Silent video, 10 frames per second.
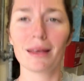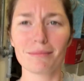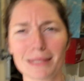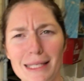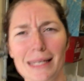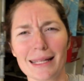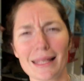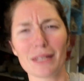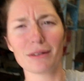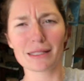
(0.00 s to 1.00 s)
like, Miss
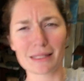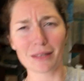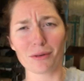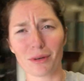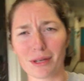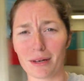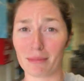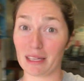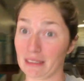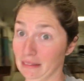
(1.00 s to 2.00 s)
Healy, you did so good. I'm
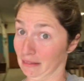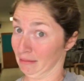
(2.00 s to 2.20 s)
like,